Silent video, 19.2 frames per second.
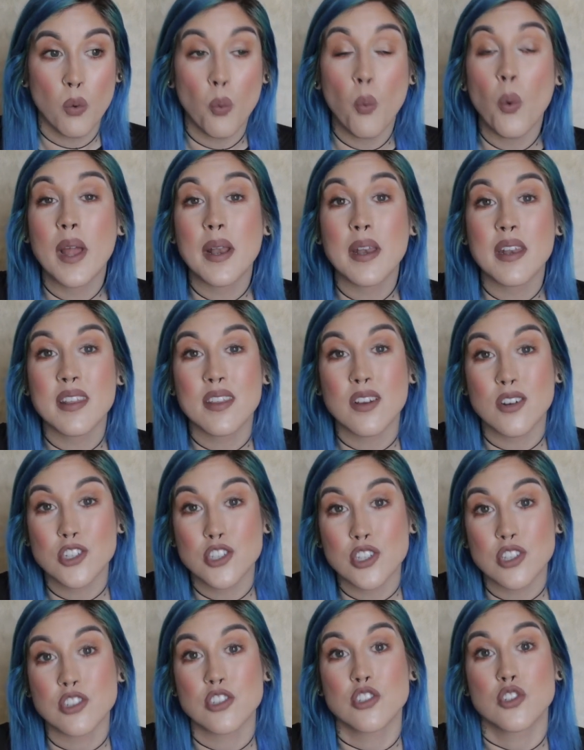when they're
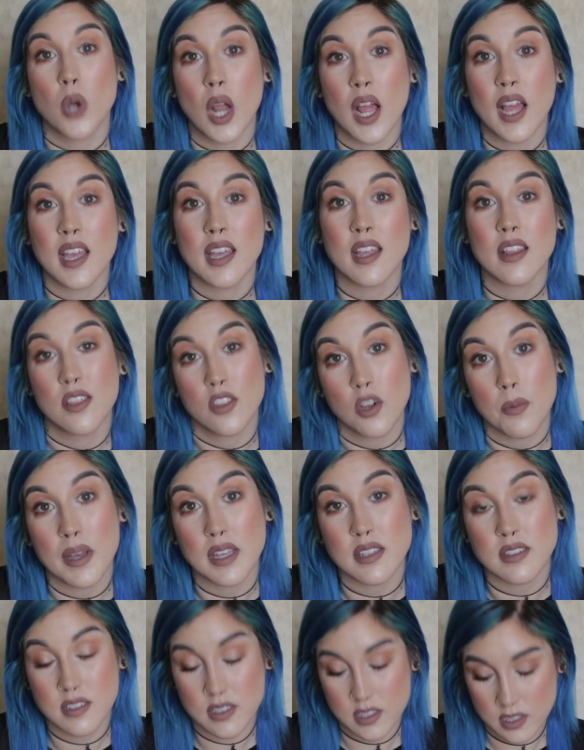just trying their
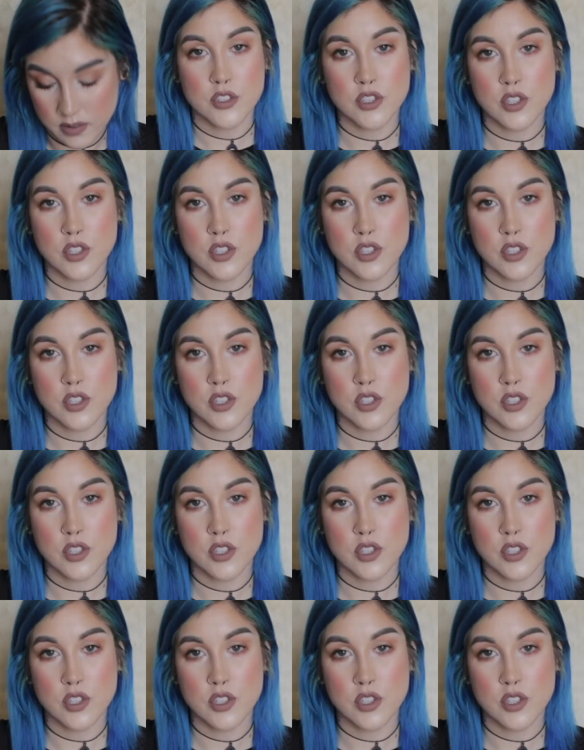best.